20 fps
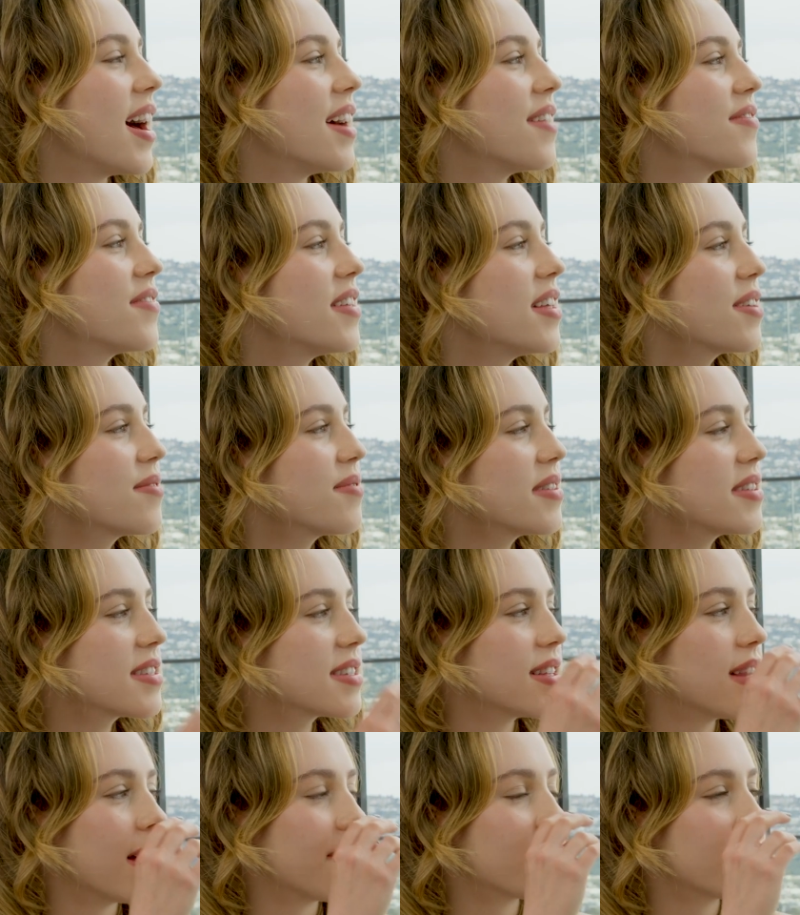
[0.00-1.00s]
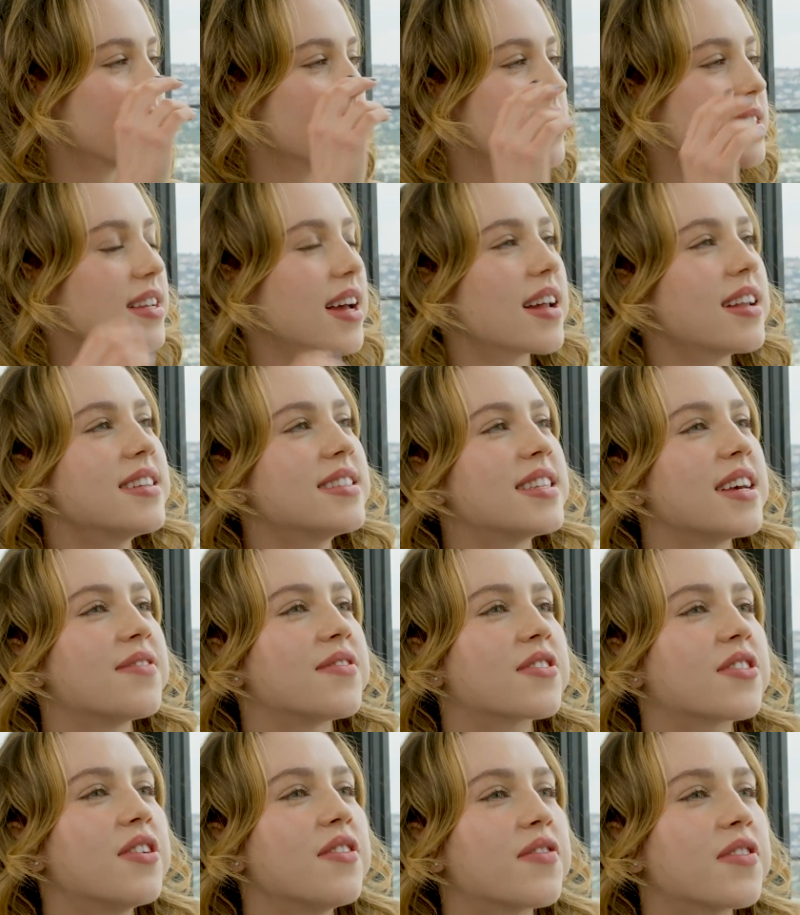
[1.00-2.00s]
I feel like with celebrities it's kind of
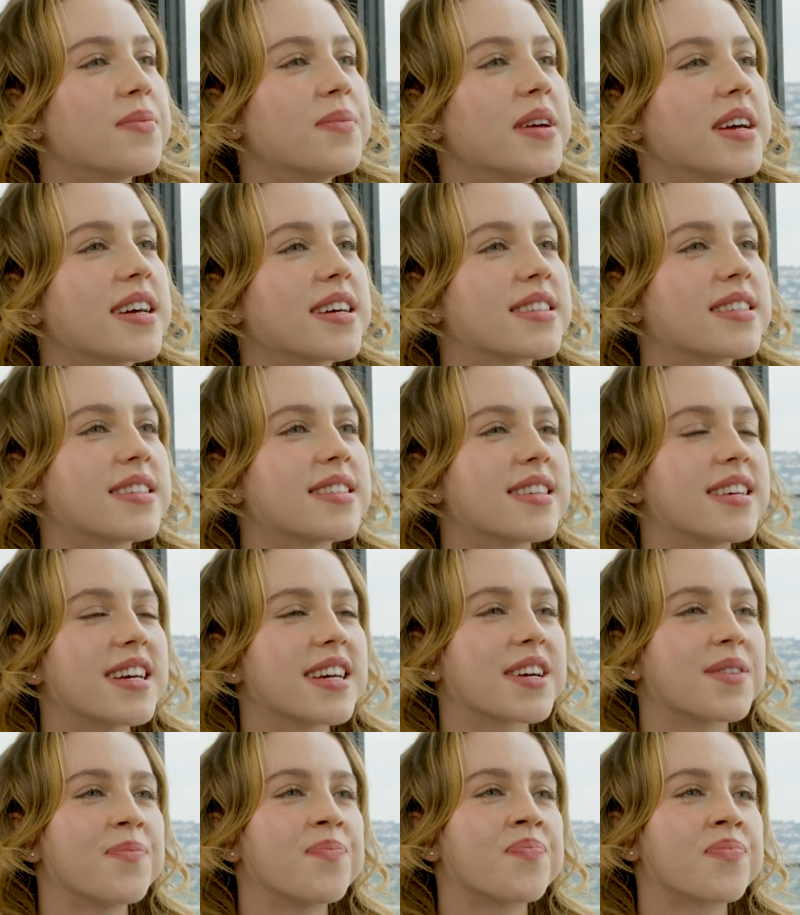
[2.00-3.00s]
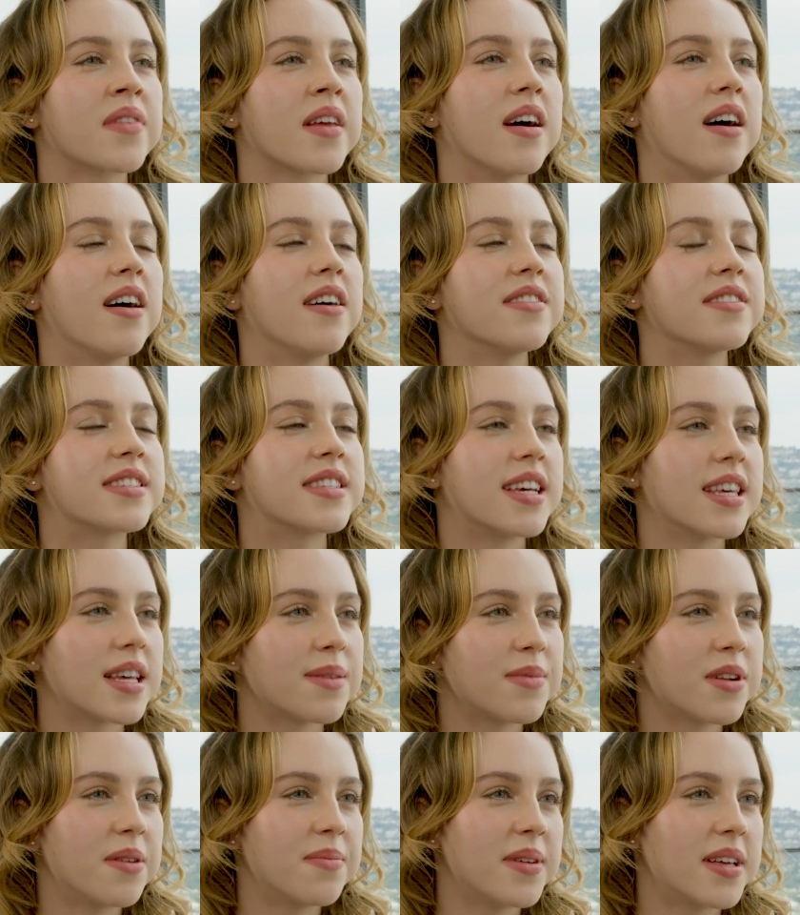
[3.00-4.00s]
difficult for me, because it's like, I'll see
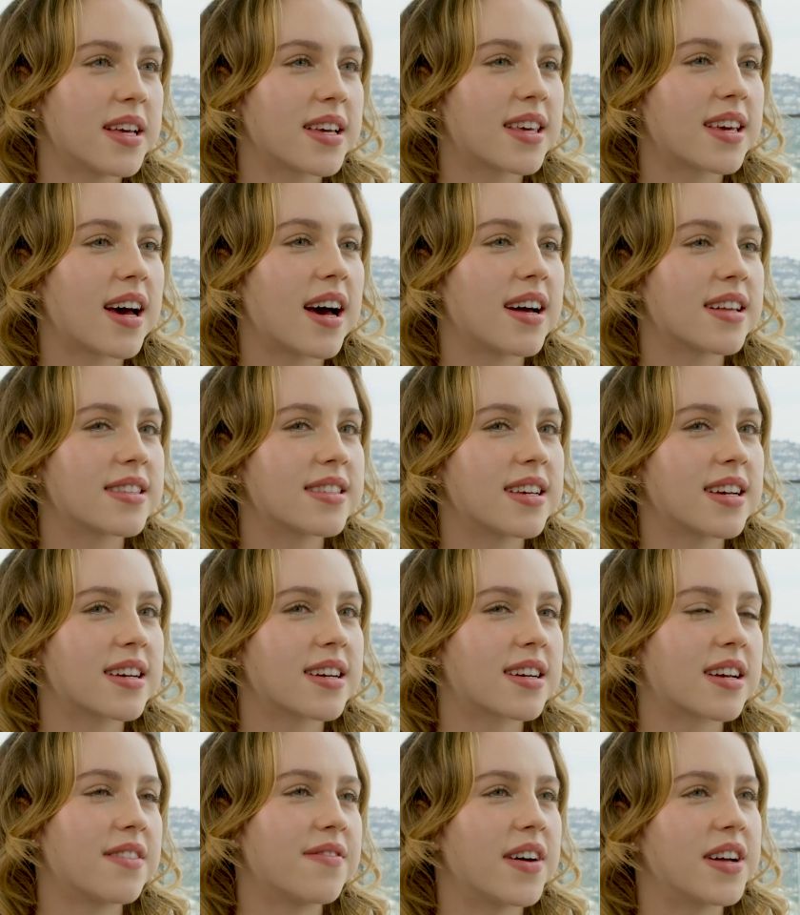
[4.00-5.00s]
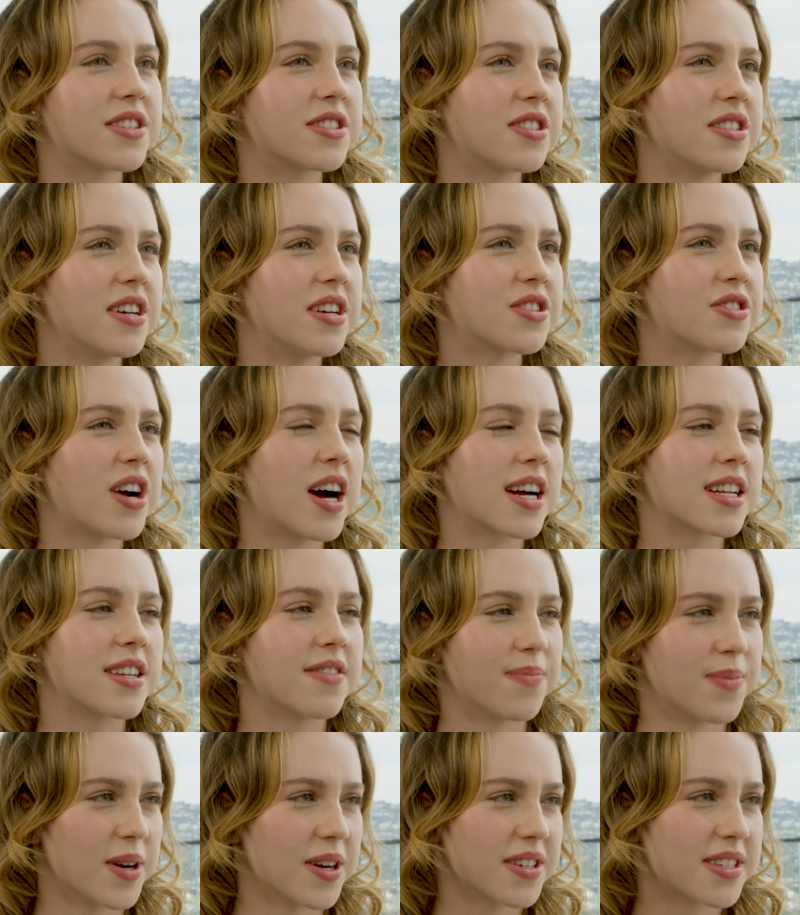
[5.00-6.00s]
them and I'll be like, yeah, it's like a conventionally
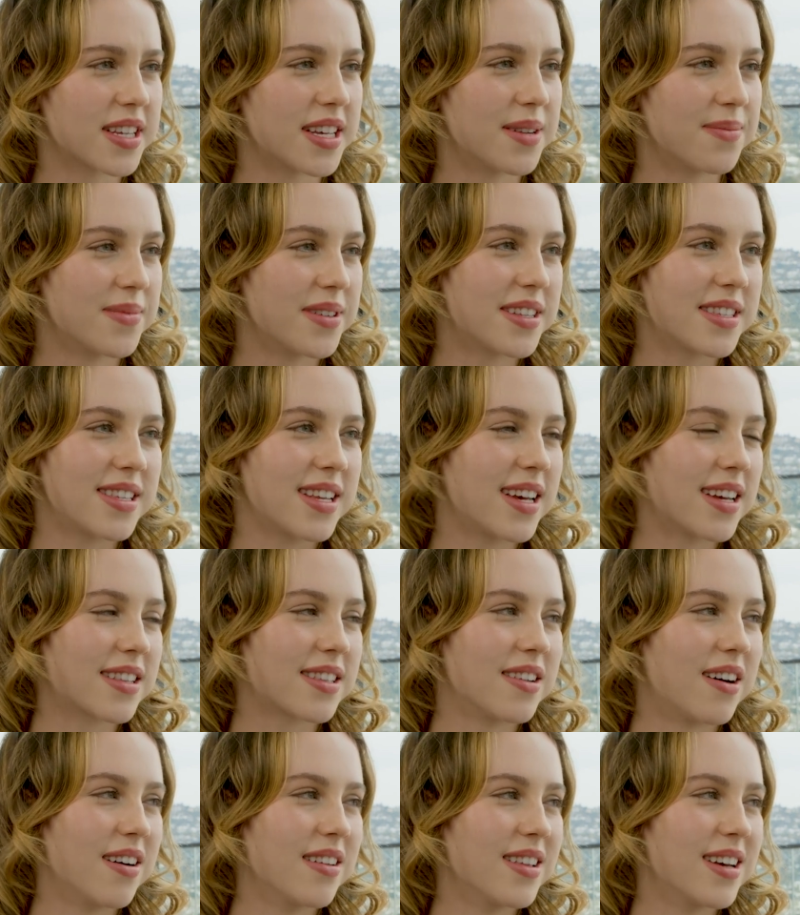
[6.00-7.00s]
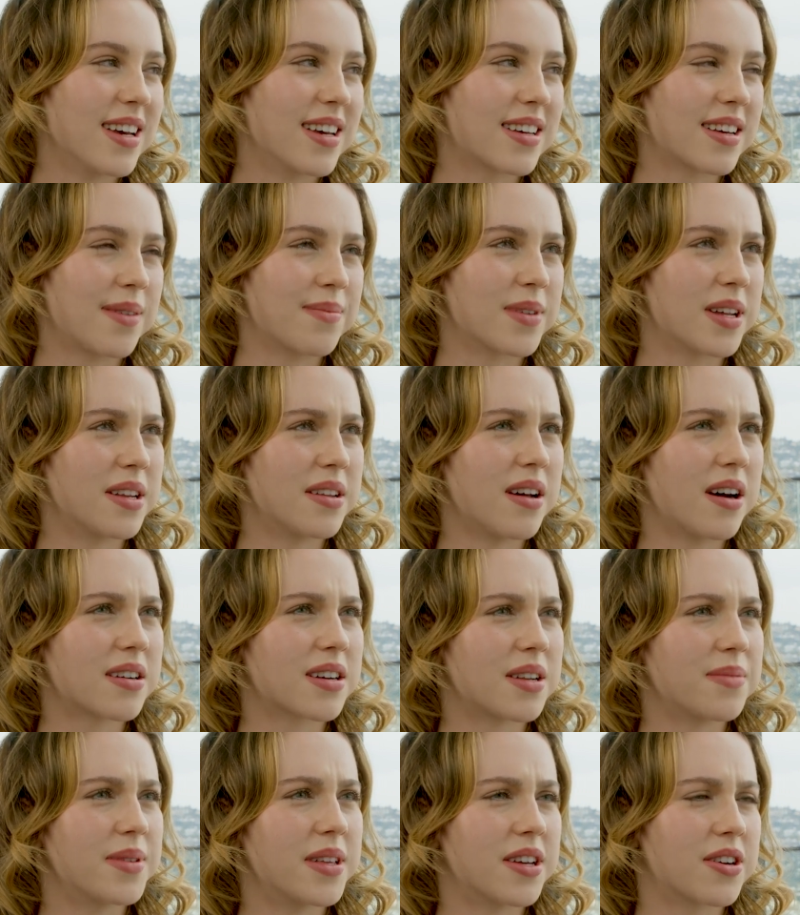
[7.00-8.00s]
attractive person, but it's yeah. like not like, I'm
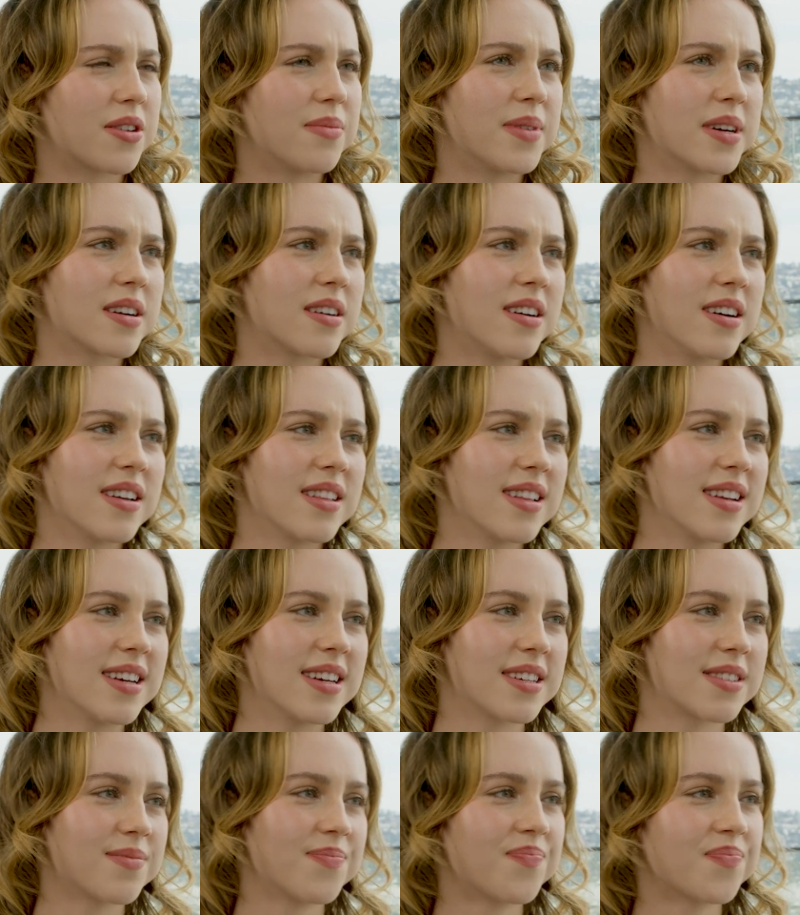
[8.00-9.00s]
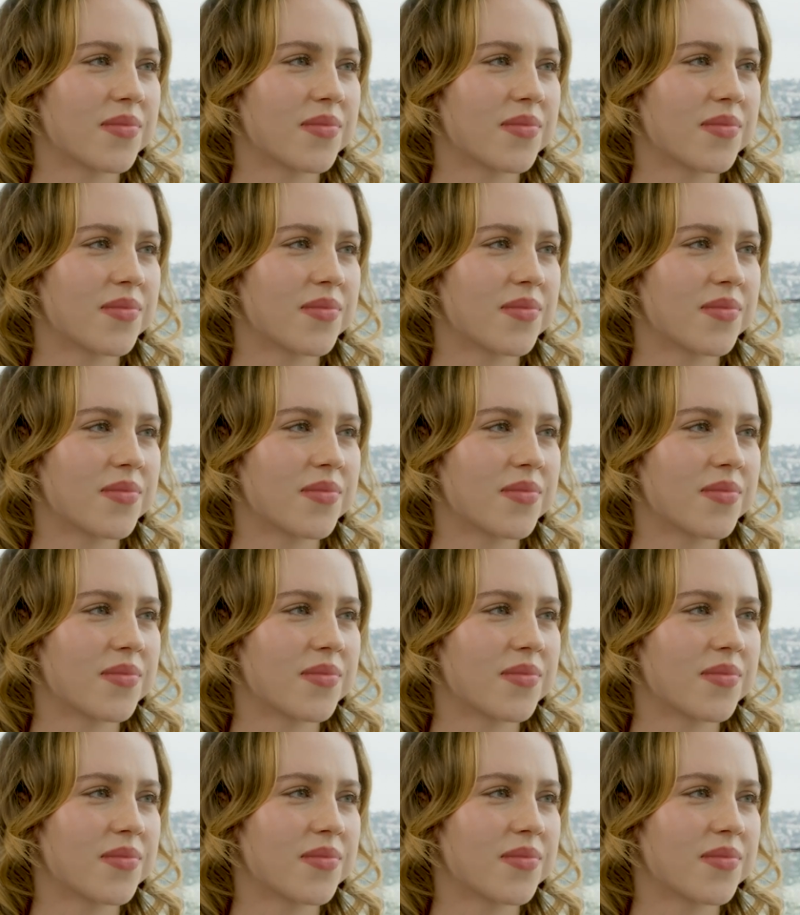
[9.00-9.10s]
not gonna be like, oh my God, like,